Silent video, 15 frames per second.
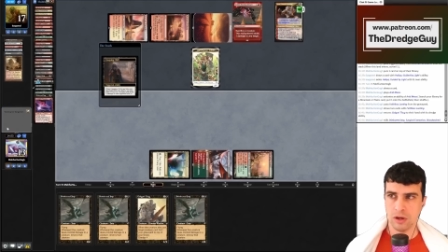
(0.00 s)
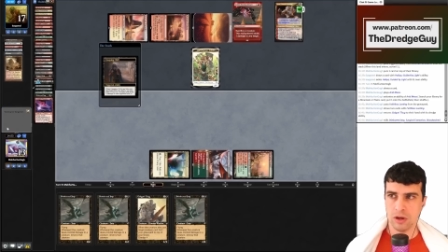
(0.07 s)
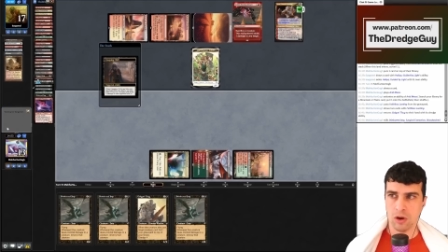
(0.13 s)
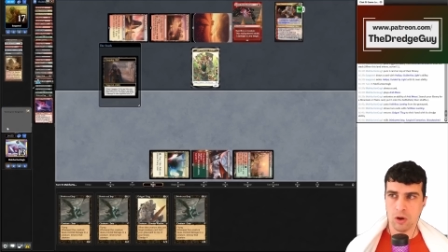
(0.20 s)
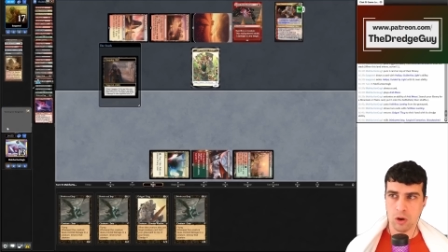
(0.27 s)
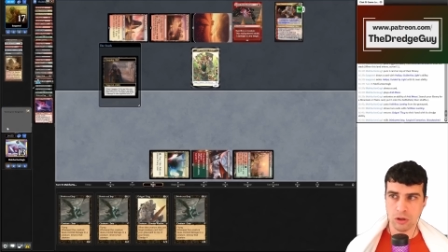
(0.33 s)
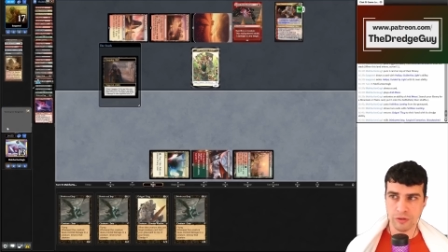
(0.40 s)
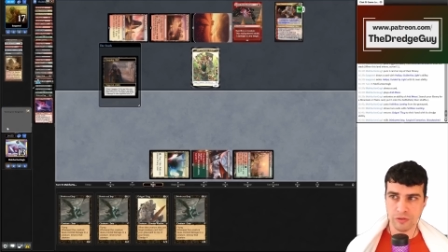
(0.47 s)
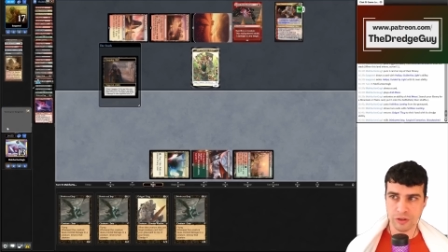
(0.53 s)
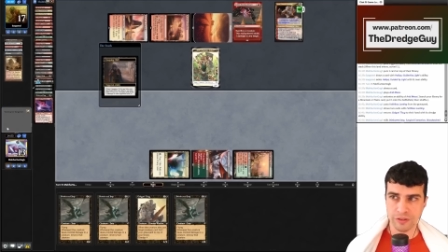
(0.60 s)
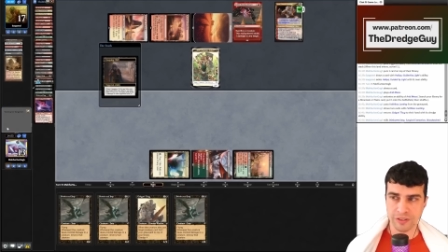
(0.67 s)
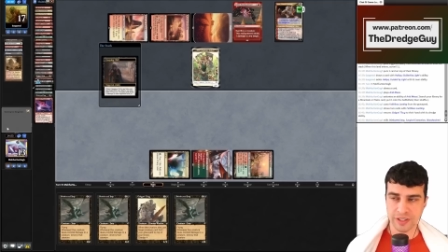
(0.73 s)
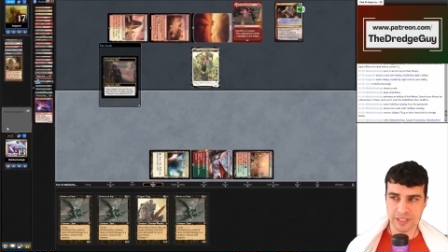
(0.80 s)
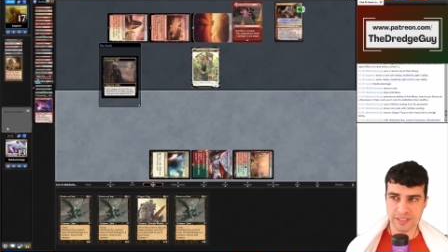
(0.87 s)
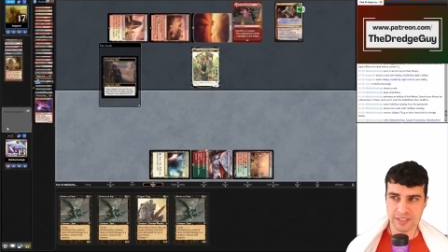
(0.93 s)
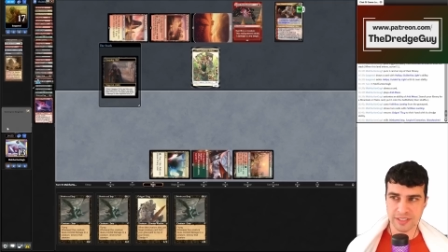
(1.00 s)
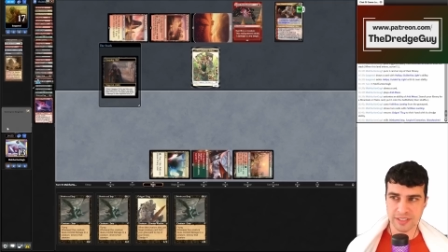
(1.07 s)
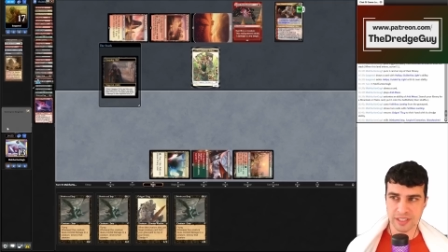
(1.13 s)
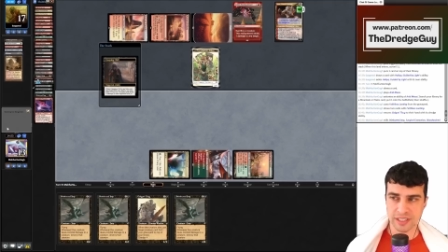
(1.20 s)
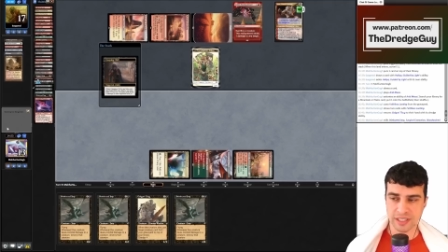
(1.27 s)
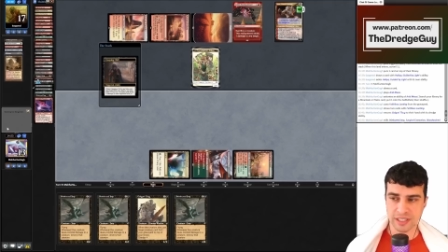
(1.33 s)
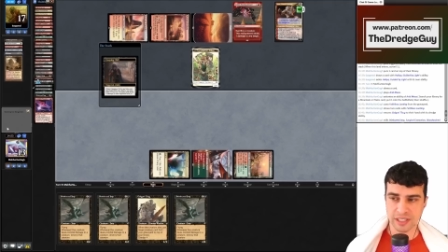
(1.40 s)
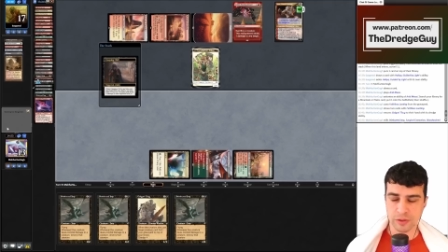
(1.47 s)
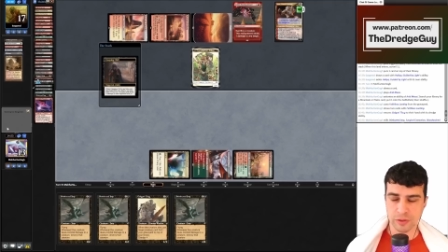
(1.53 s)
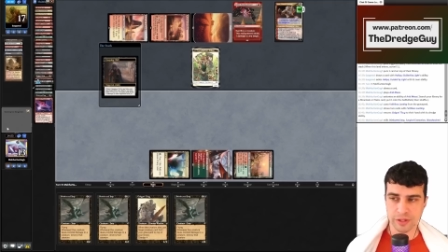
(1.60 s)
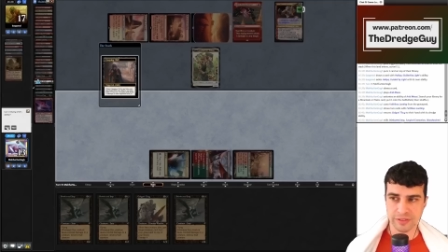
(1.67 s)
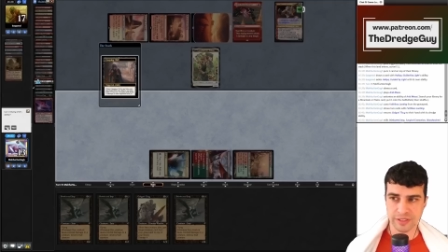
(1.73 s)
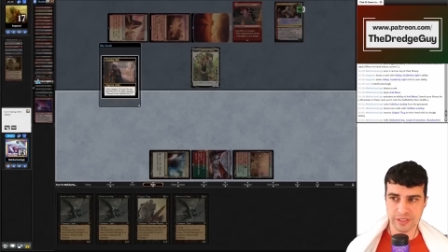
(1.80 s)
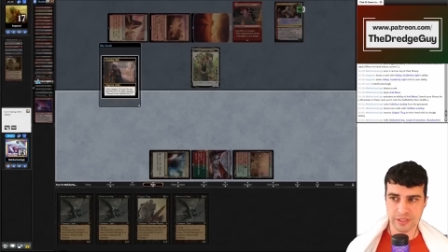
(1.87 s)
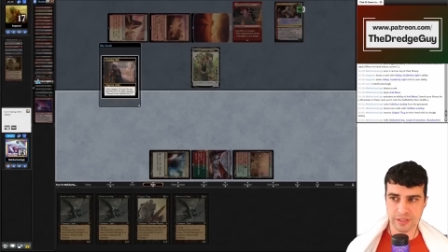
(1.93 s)
All of our Phoenixes are in the
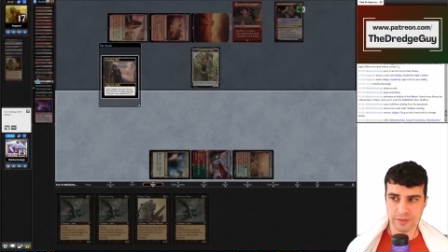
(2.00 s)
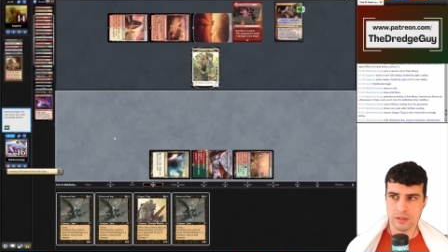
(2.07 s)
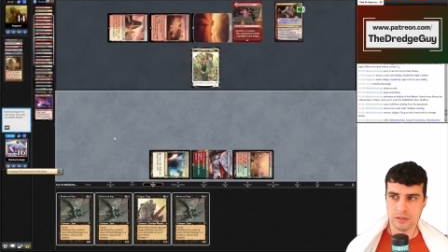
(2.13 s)
graveyard.